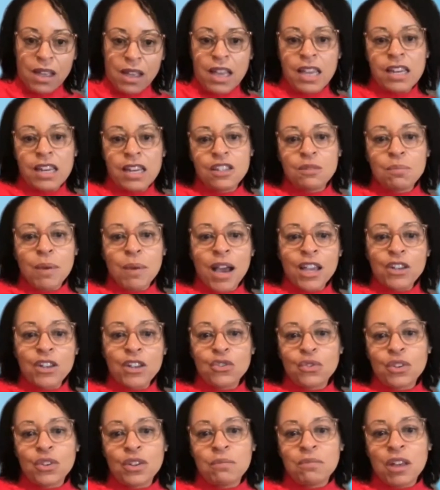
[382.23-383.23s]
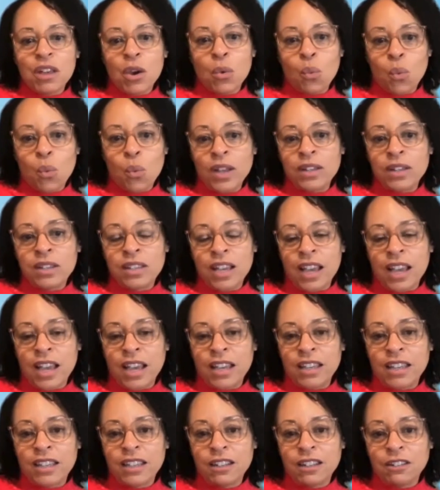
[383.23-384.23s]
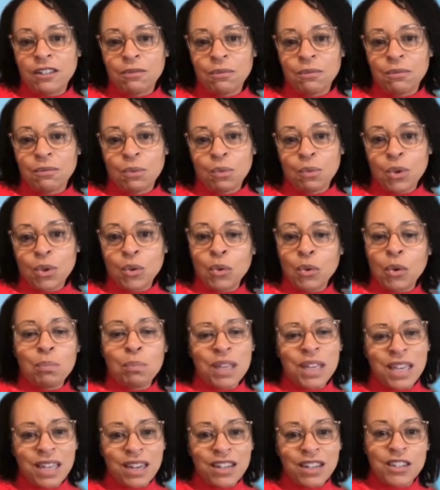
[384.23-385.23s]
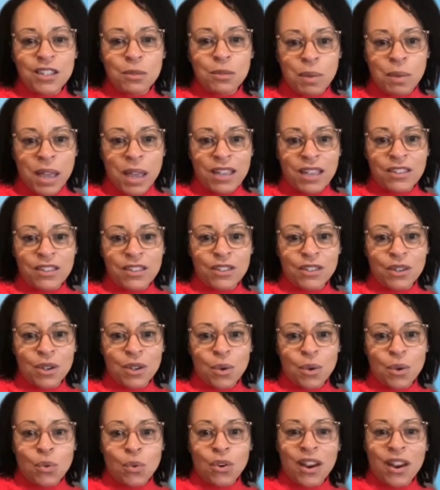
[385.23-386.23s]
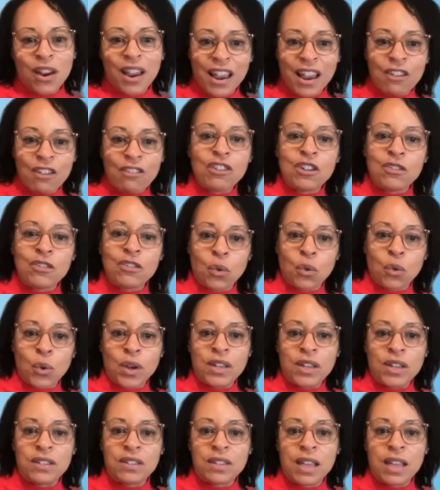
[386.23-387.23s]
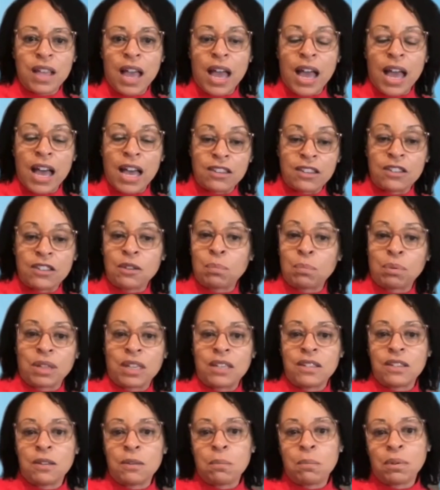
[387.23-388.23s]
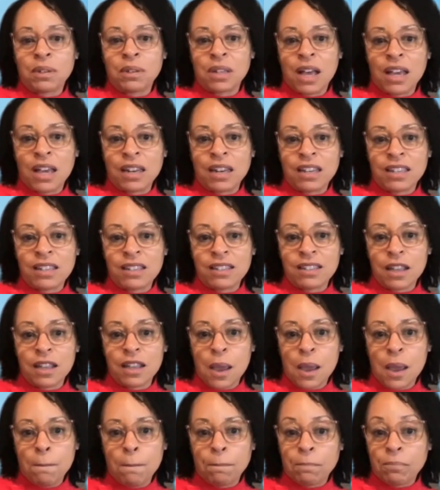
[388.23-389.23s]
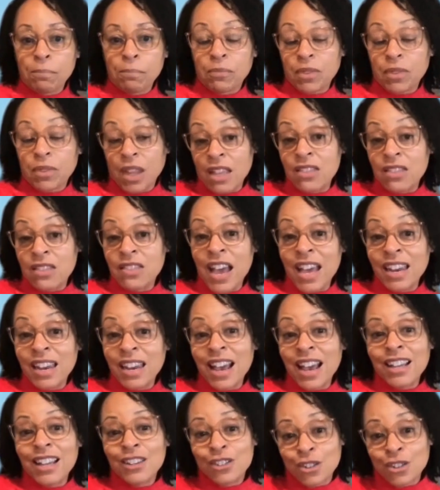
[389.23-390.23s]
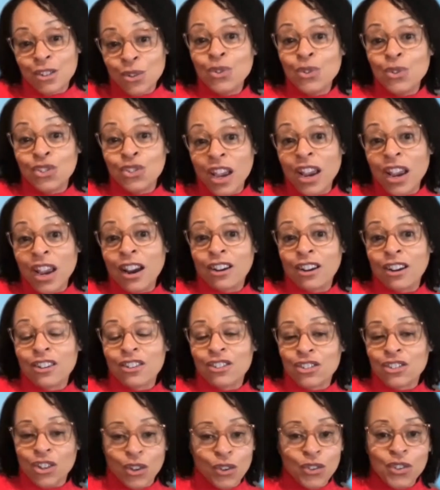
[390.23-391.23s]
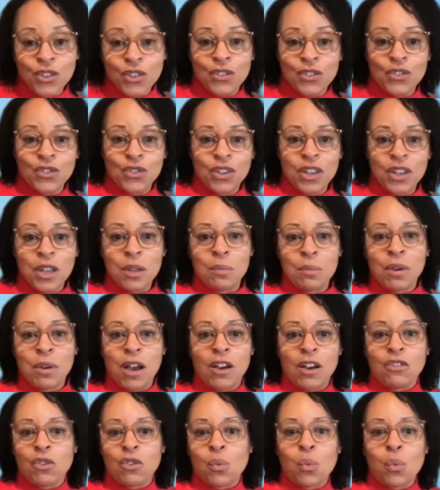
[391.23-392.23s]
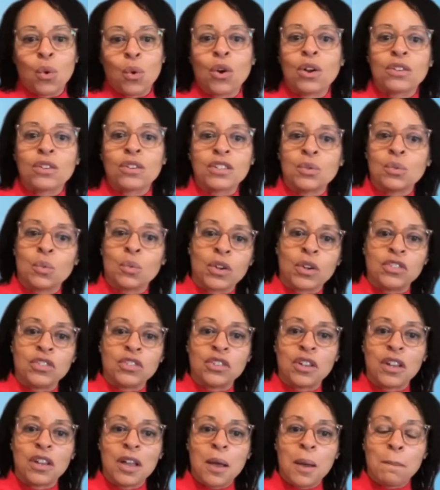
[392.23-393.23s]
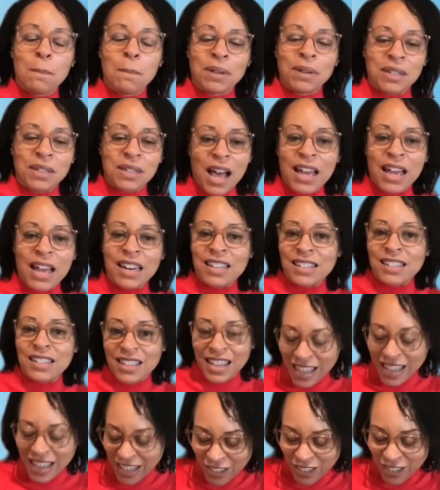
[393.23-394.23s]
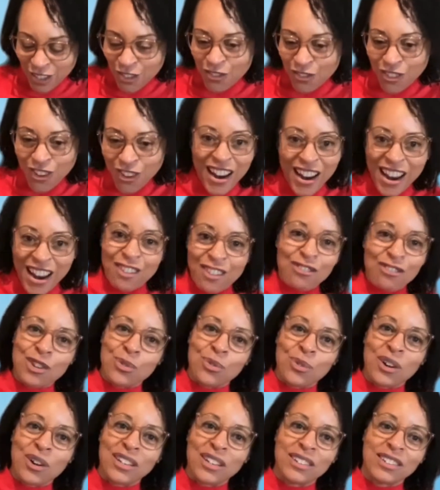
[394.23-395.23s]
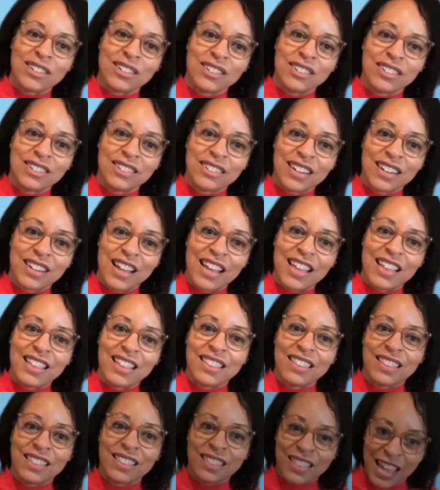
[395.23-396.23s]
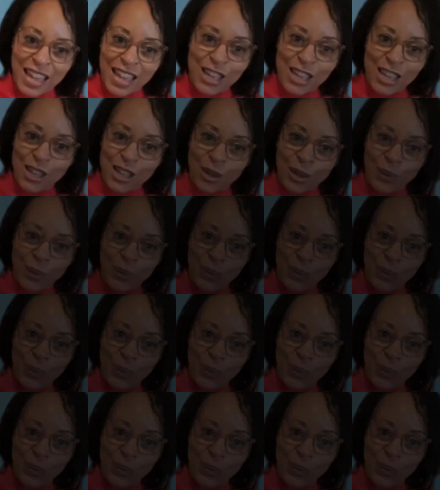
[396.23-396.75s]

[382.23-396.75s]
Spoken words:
It is my dream that one day we will be in a space where every voice has a place in Pilates. And that I do share Joseph's dream of a world in which Pilates is for everyone. Thank you.